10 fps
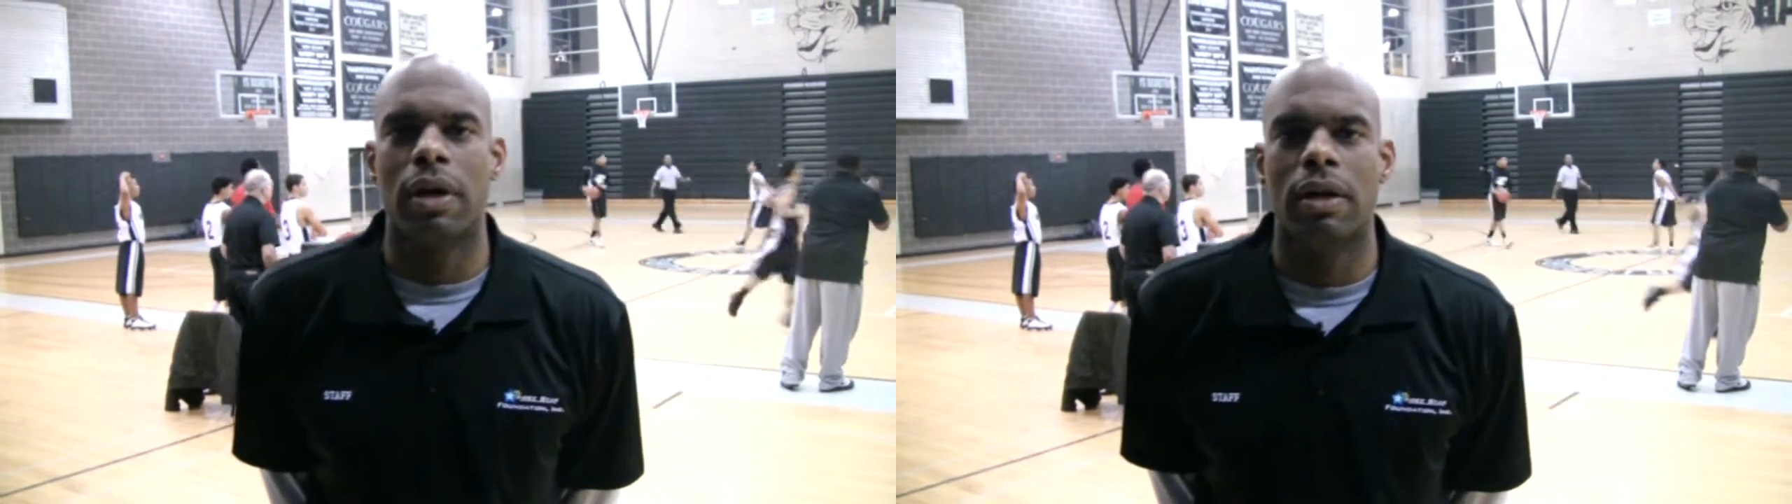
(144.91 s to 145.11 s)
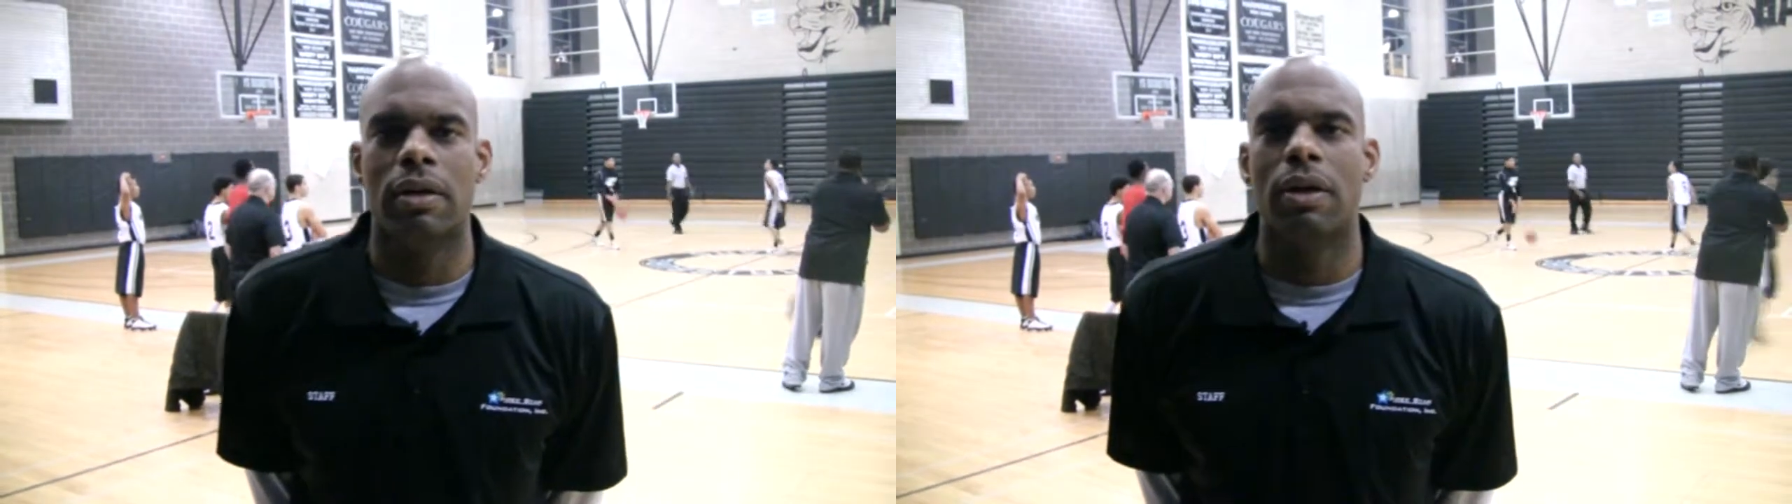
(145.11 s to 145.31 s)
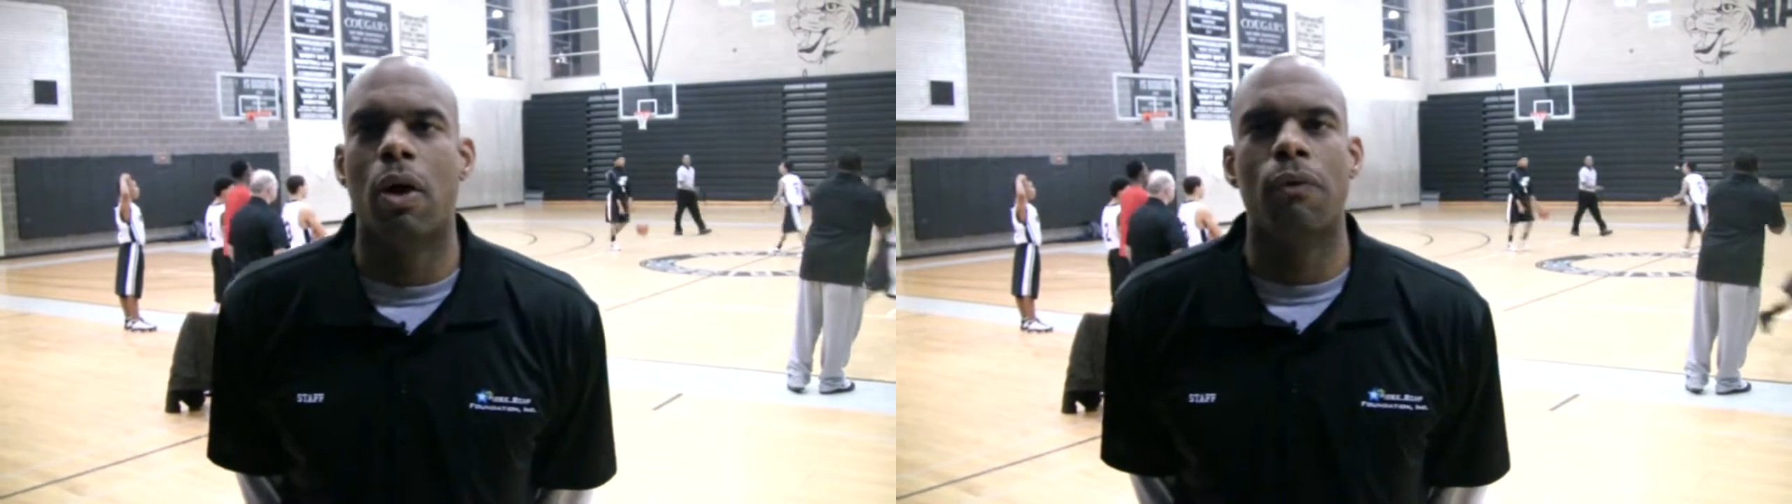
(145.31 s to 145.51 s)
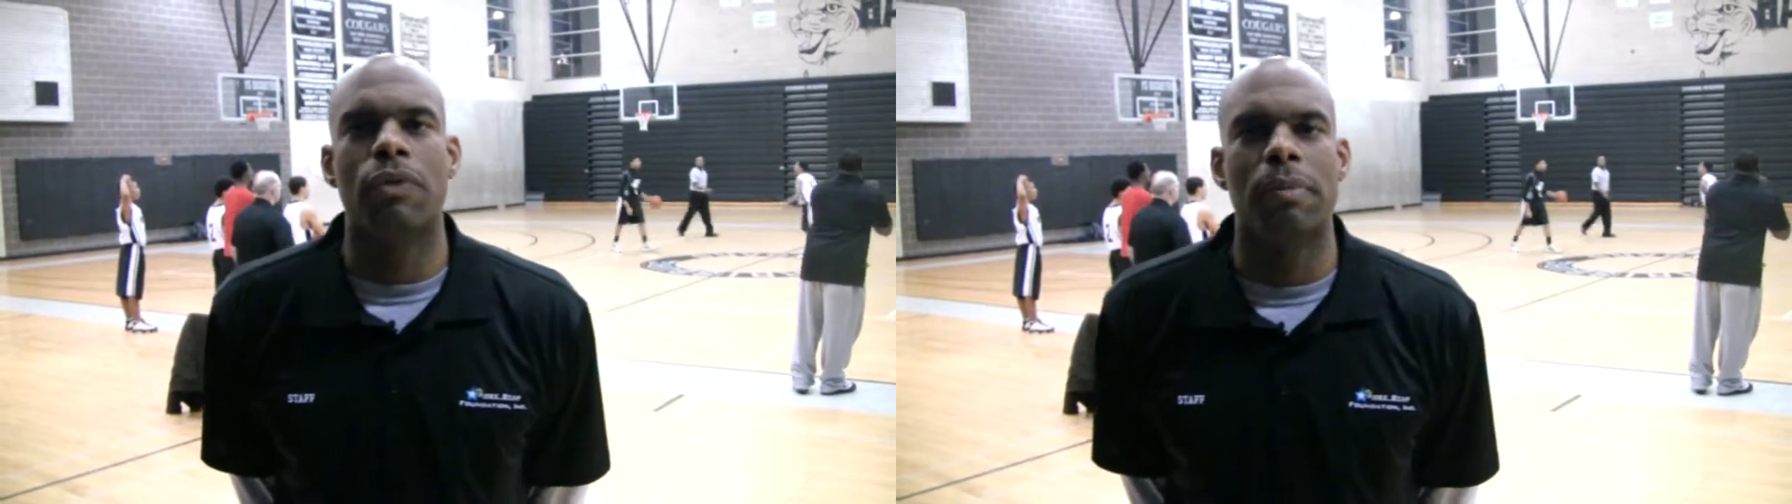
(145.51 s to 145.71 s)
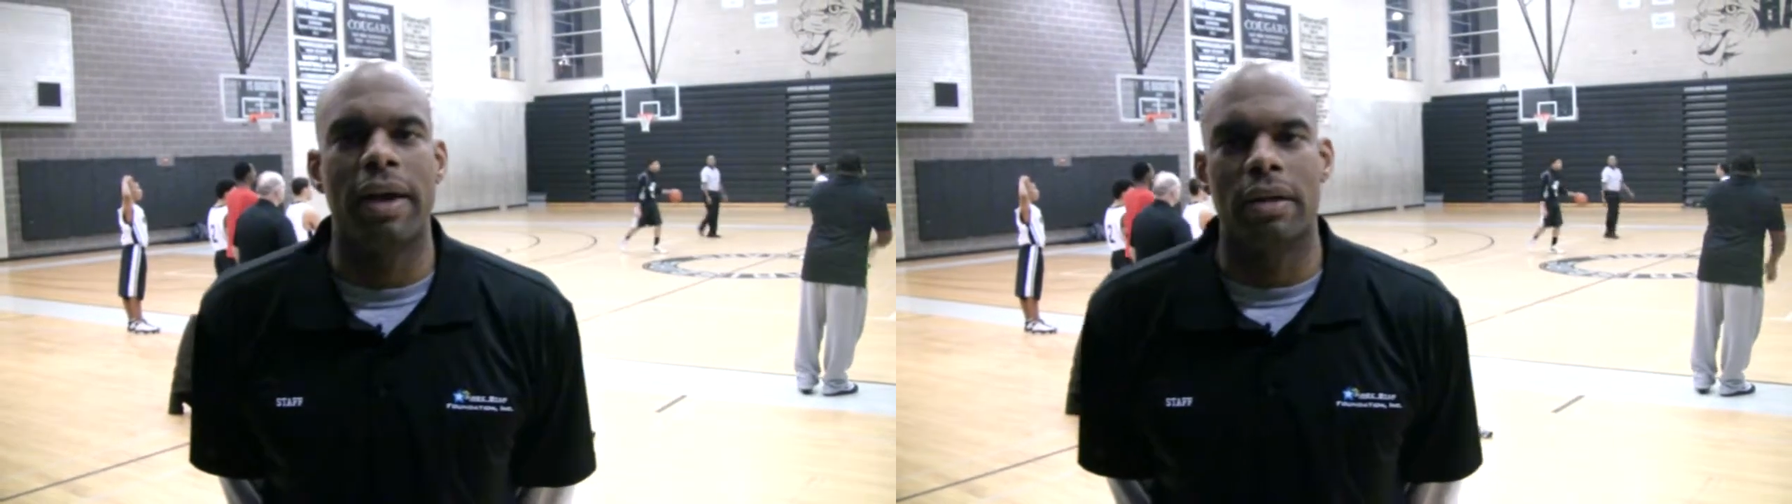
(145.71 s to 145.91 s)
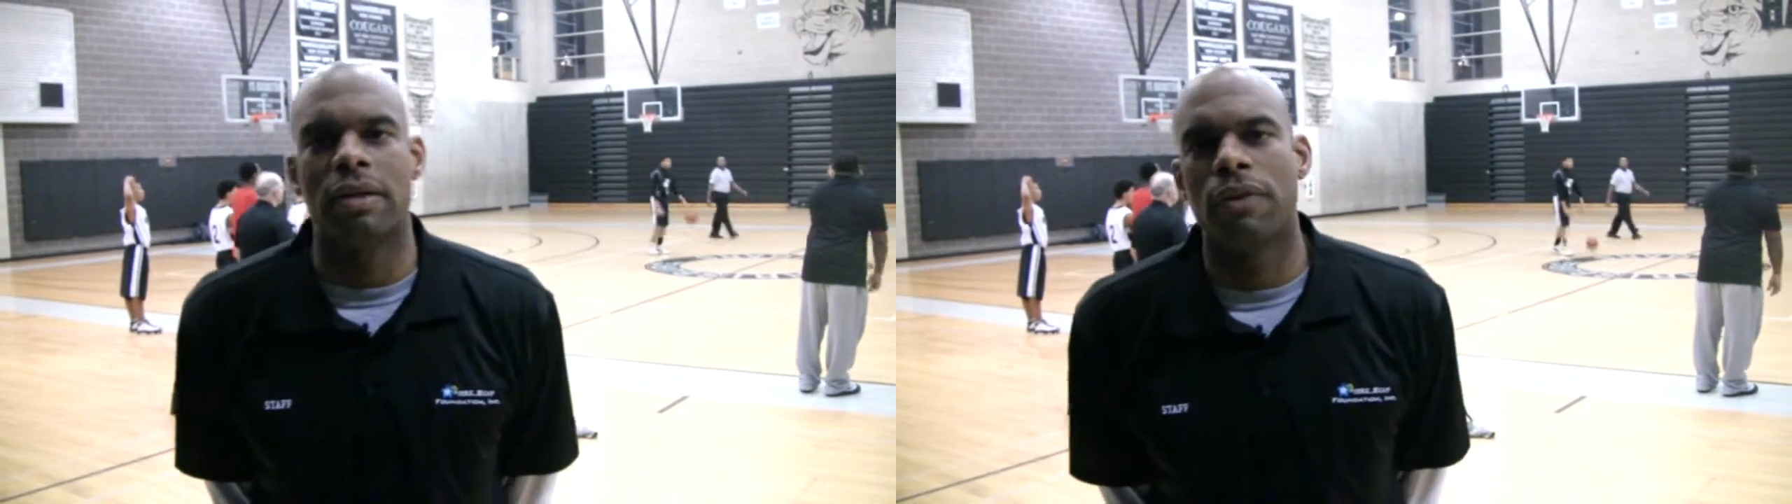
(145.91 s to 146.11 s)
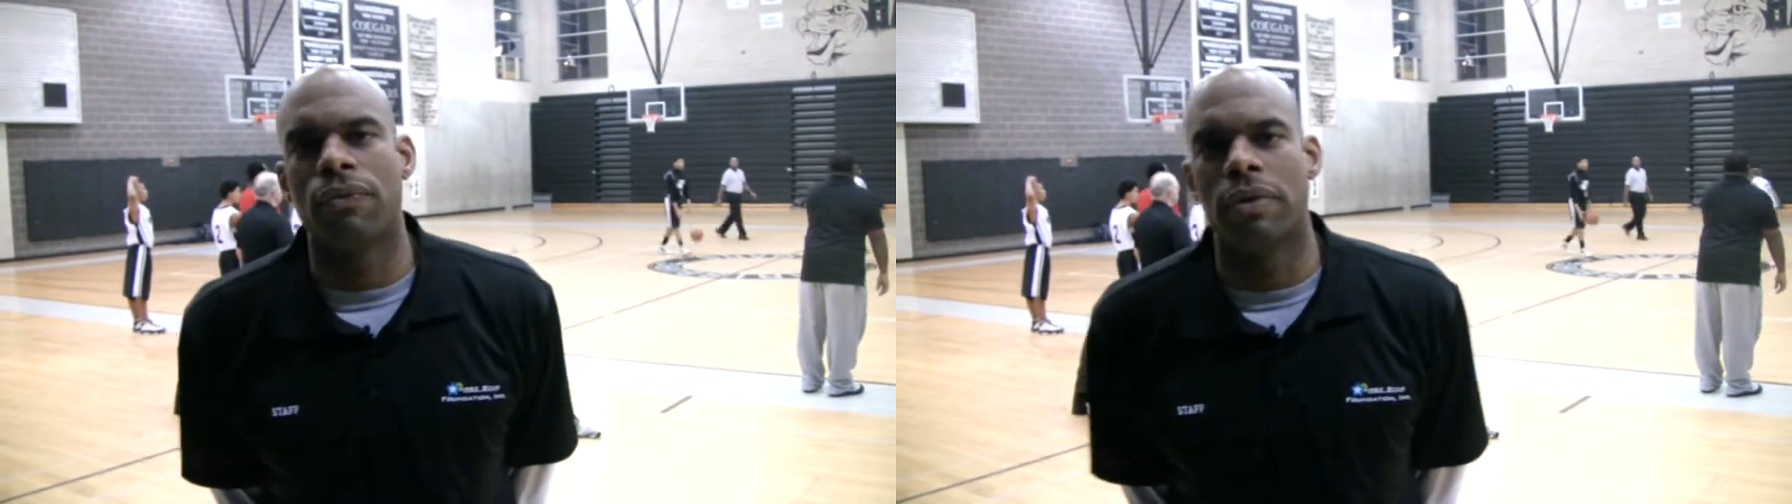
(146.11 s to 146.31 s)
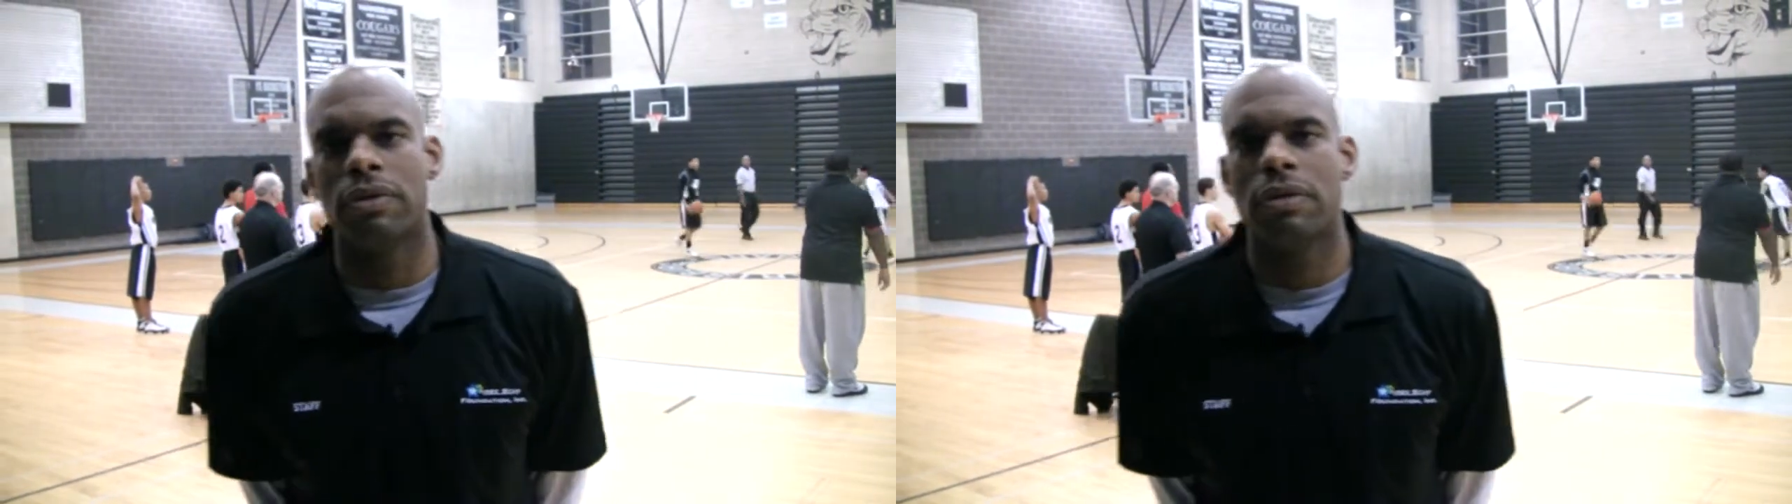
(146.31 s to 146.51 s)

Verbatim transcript: and hopefully make a difference,